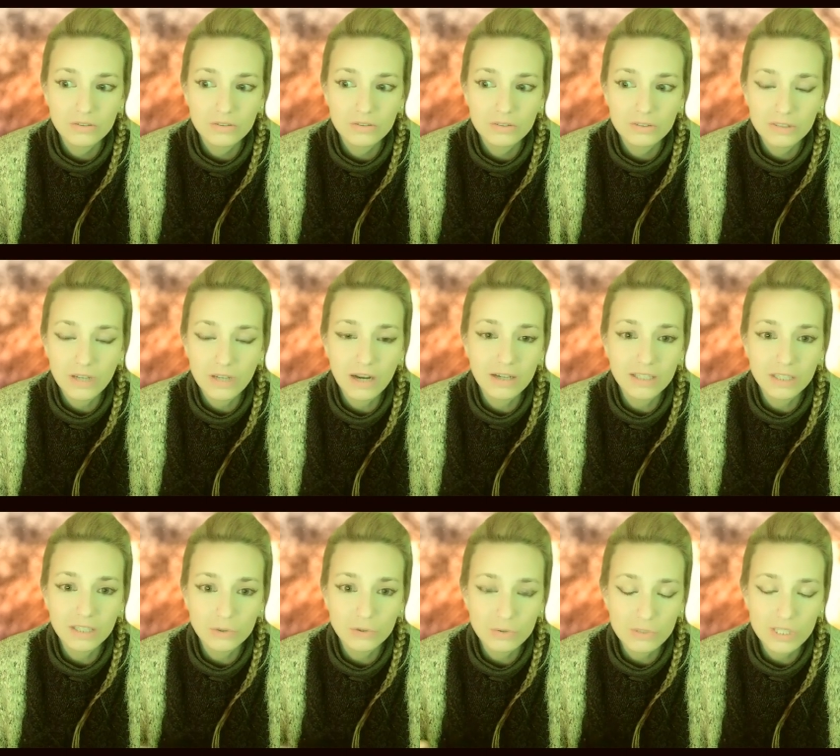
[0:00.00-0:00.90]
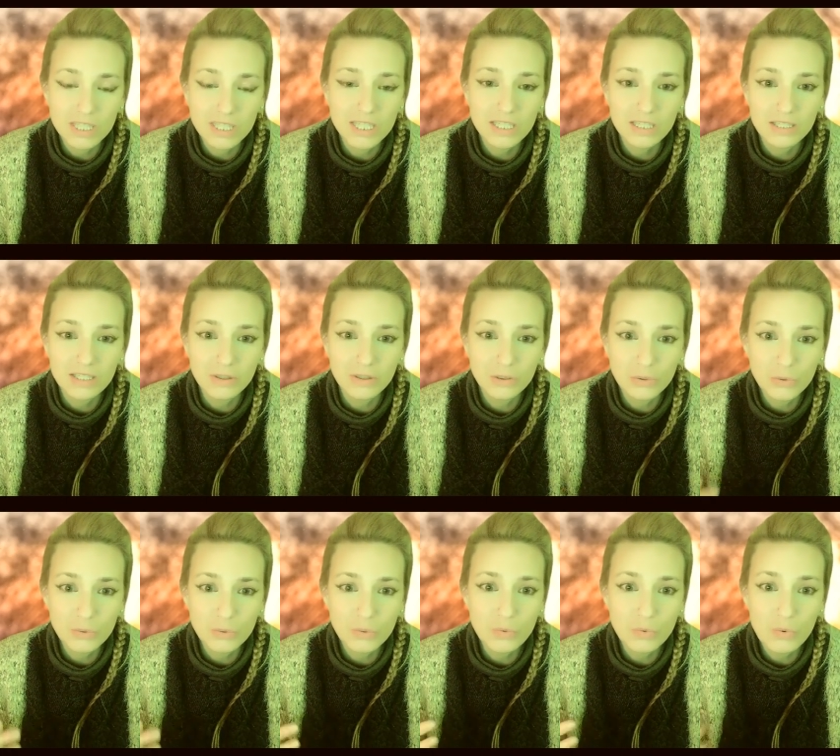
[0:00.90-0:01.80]
starting to see
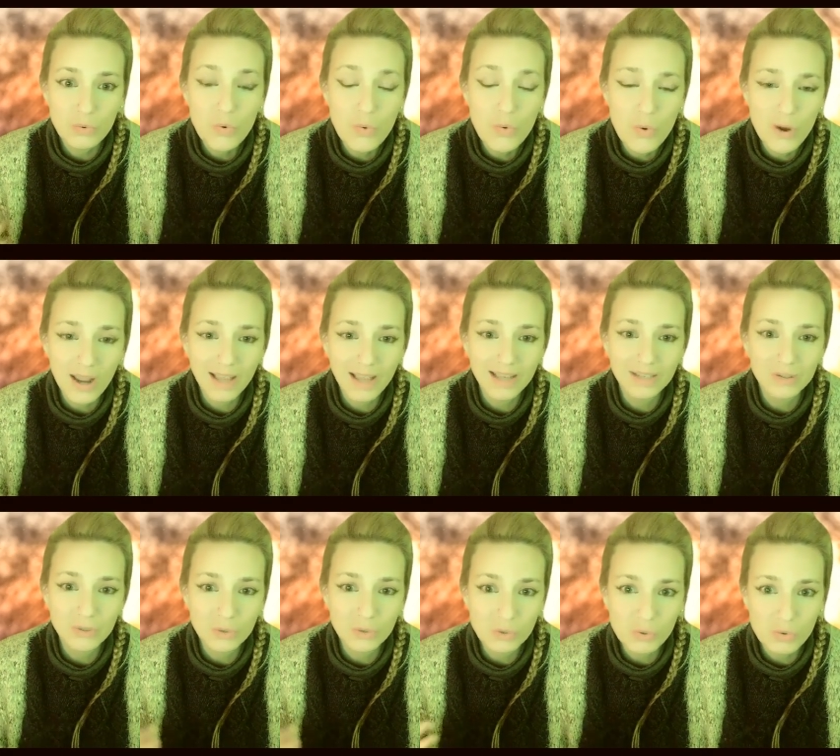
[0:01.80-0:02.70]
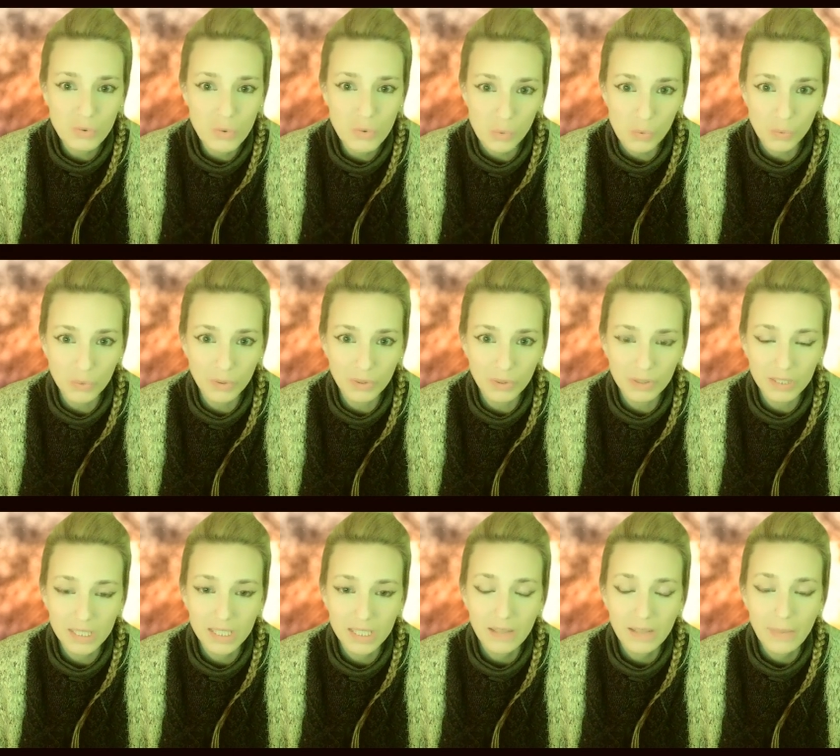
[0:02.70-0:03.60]
through and the truth.
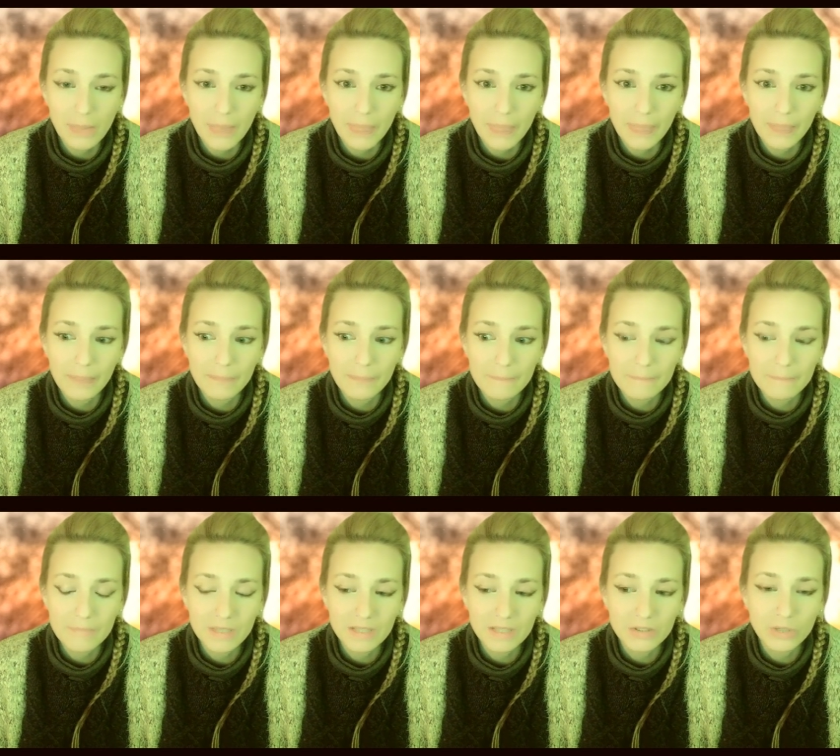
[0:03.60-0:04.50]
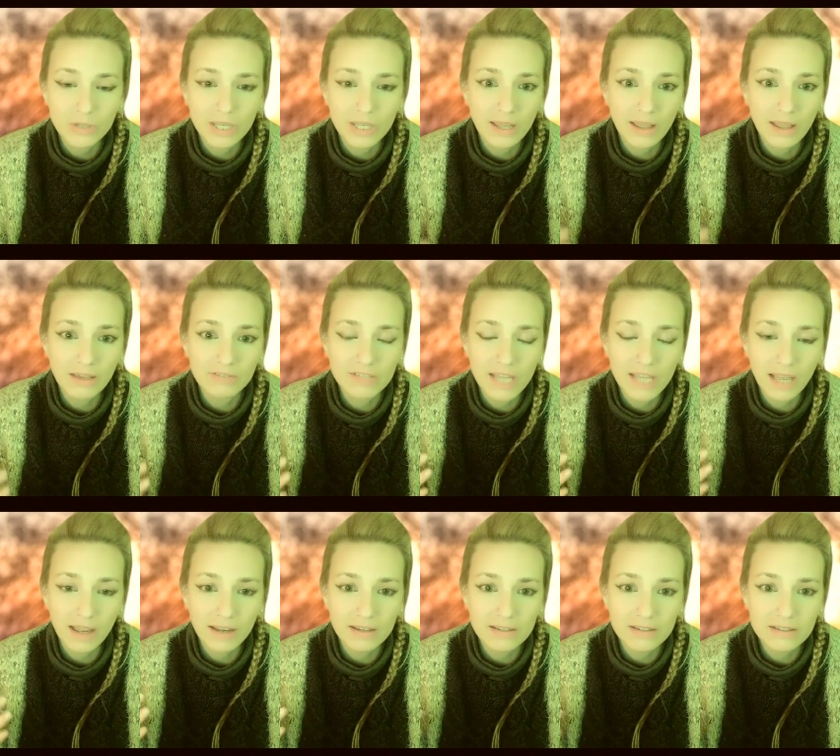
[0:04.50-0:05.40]
And you can have
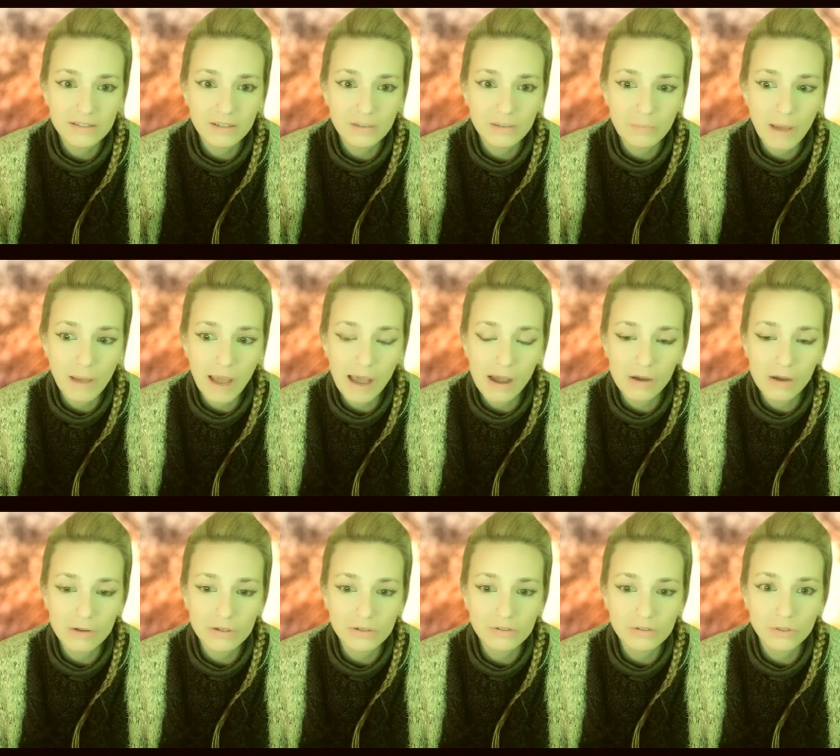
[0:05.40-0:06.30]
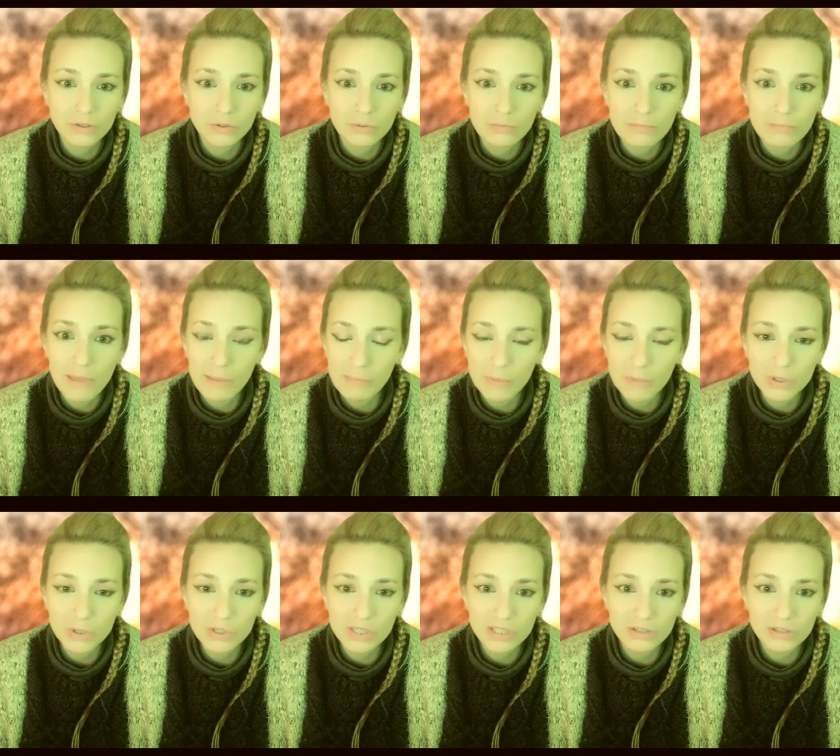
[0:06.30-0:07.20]
that about, you know,
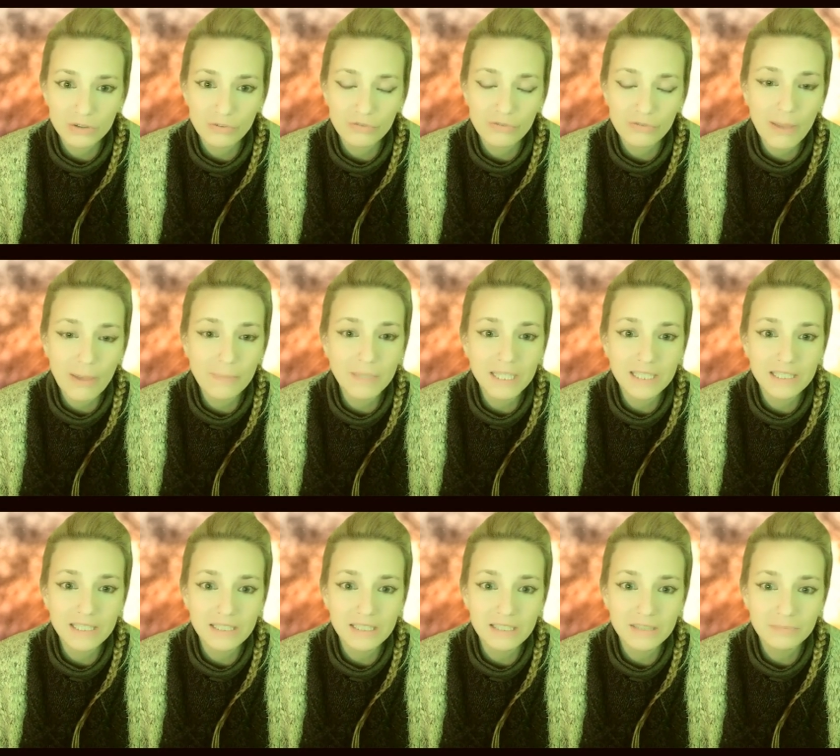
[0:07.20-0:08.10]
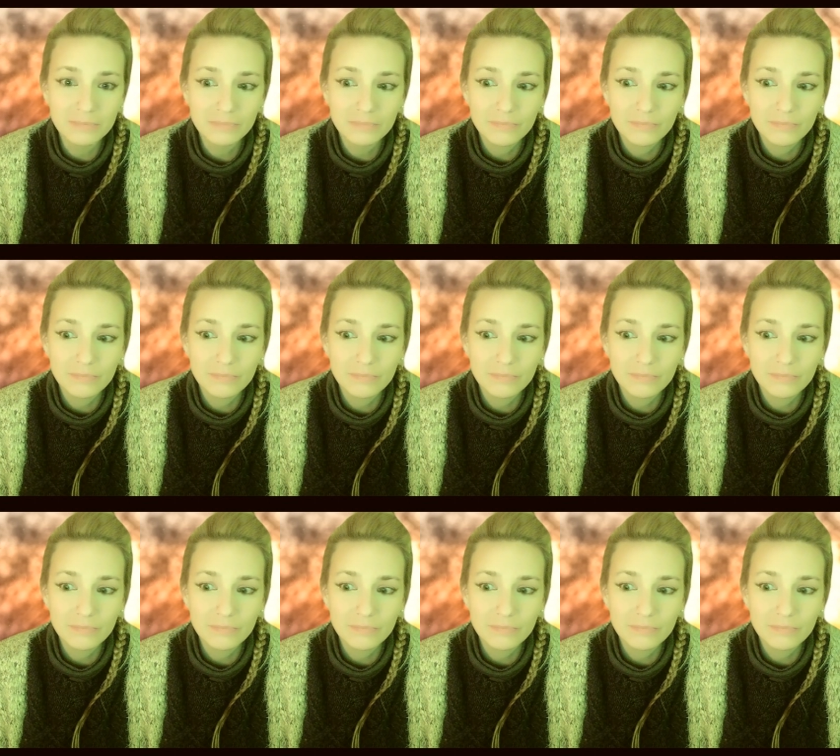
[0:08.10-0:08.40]
members in your family